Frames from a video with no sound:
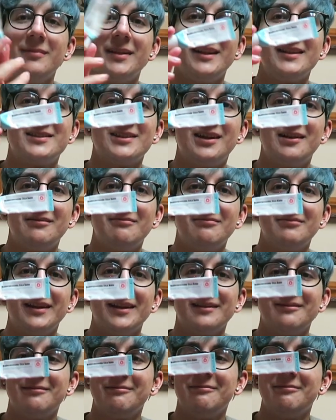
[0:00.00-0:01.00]
it's not
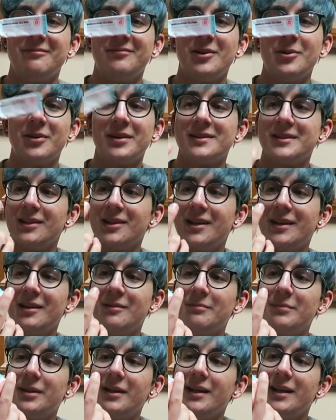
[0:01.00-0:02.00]
like focusing on
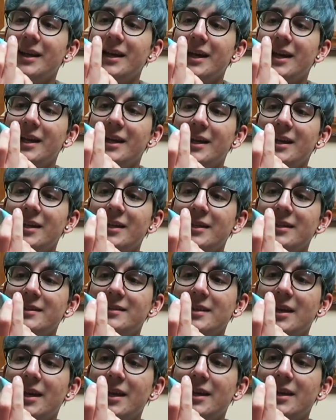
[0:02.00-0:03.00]
it, but it
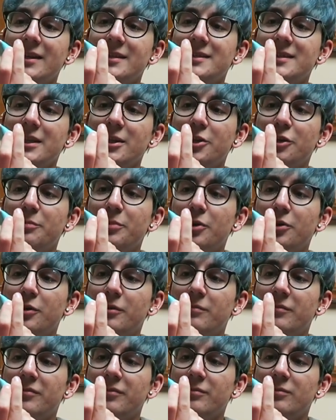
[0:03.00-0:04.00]
is a Cica
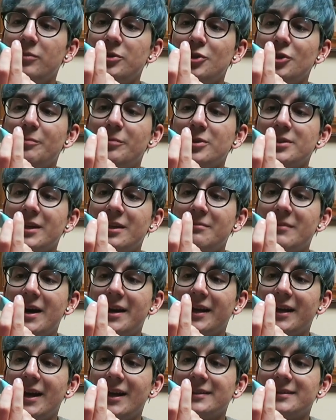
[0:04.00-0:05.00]
Balm with 2%
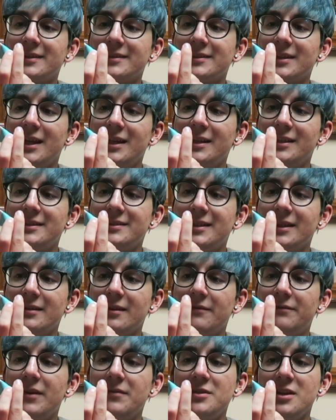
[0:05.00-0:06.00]
Madecassicide and
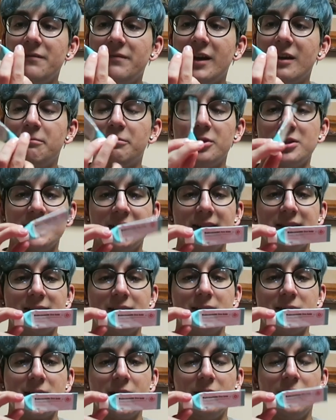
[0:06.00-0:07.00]
55%
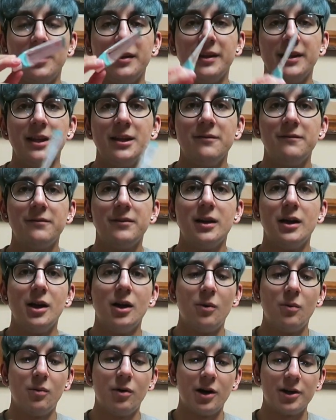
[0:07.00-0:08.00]
centella leaf
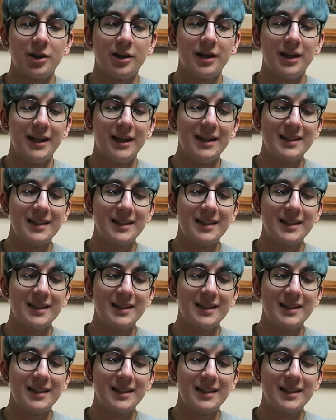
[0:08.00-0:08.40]
water.